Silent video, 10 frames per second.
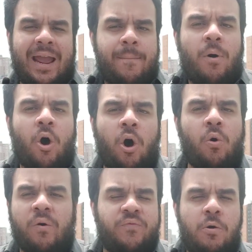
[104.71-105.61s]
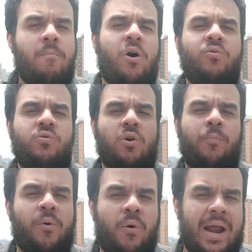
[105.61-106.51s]
MO, of their modus
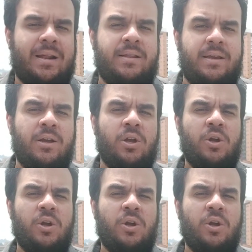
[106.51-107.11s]
operandi.